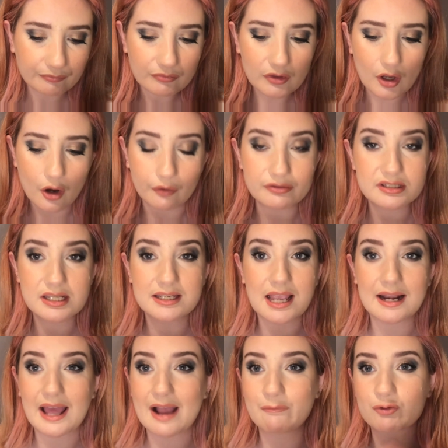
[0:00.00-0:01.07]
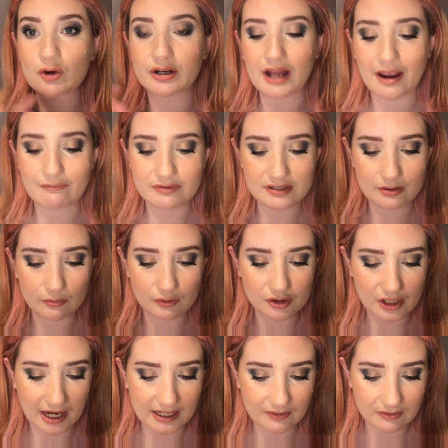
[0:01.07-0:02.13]
Obviously, again, I haven't tried every single
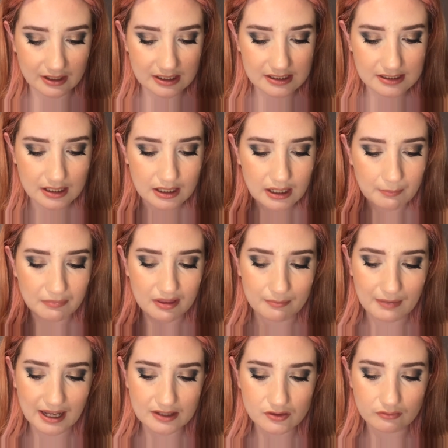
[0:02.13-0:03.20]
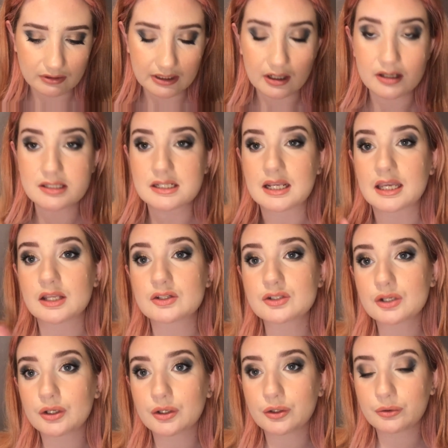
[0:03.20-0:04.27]
shade of this, but the mattes are really nice in here
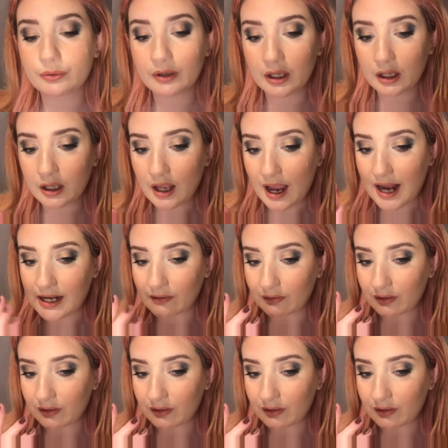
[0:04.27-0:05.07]
too. And everything